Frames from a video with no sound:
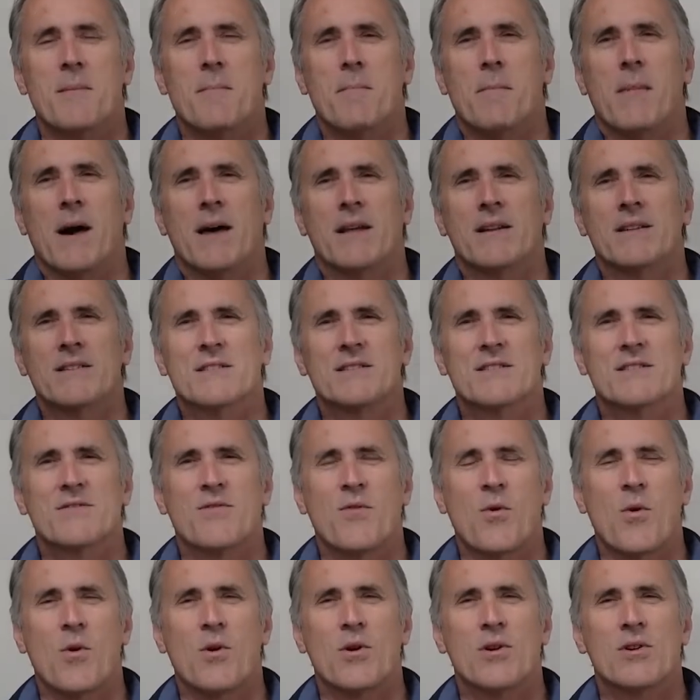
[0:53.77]
models
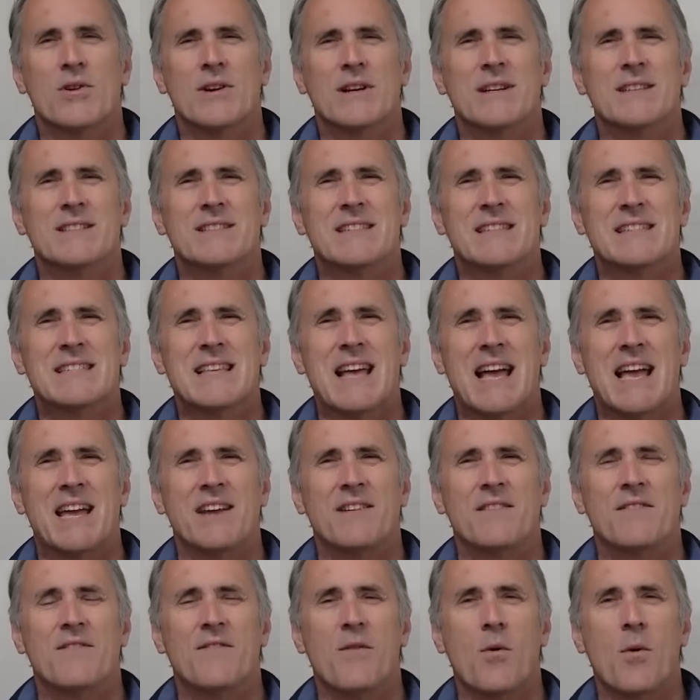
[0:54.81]
for his
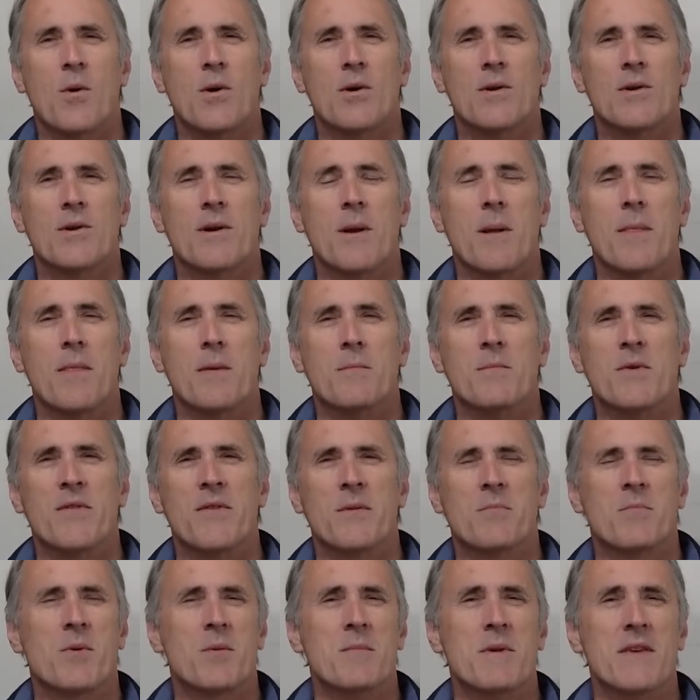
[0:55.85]
design for the
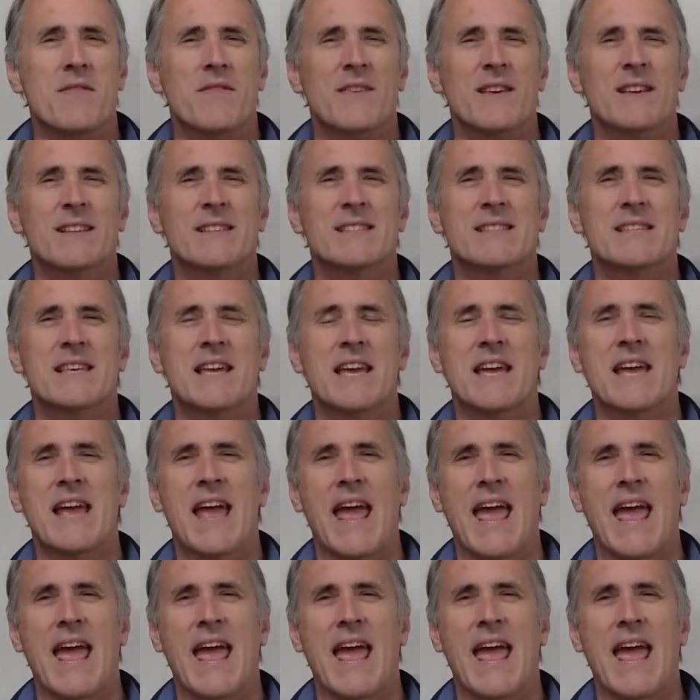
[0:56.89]
movie Prometheus.